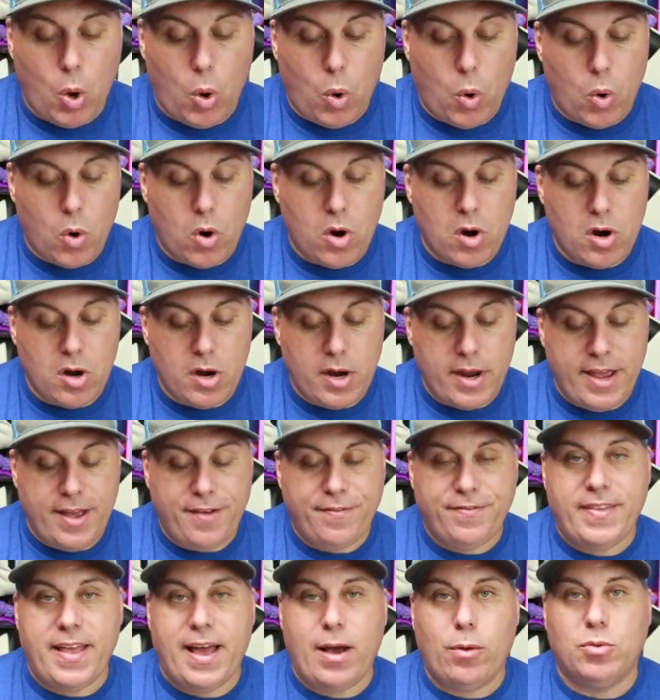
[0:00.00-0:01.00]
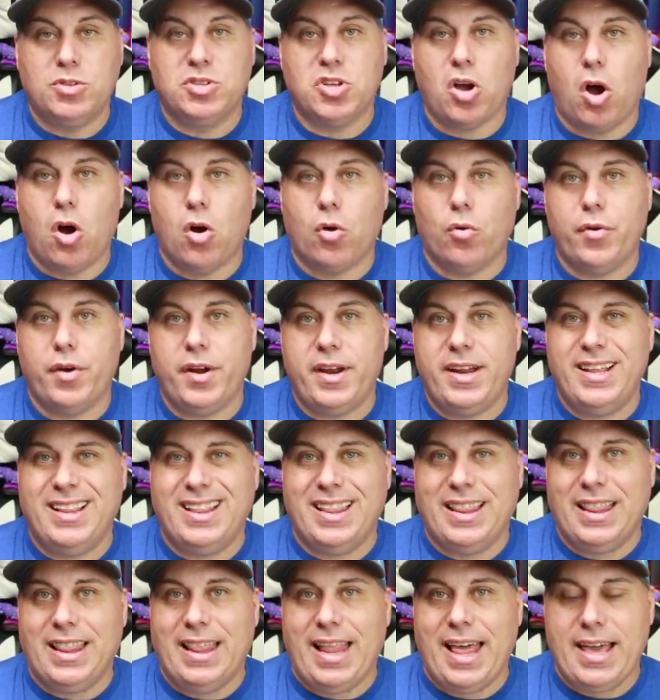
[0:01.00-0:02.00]
or if that was already
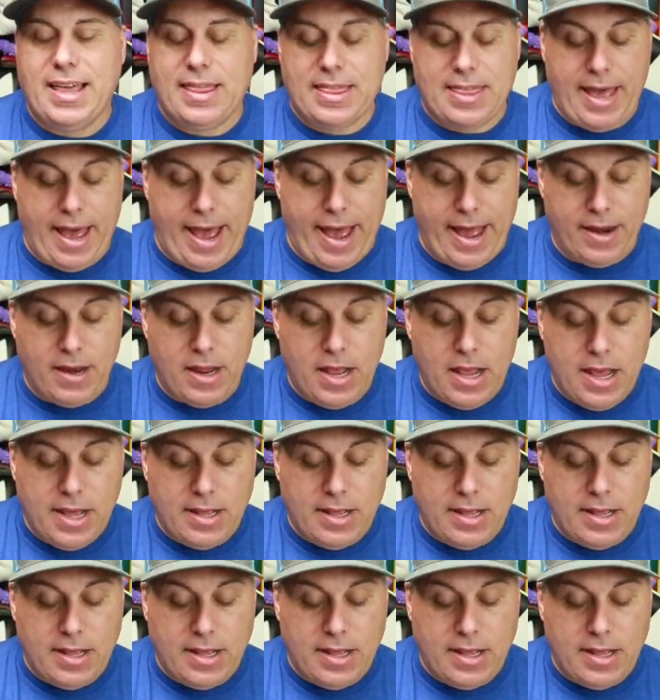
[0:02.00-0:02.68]
like that.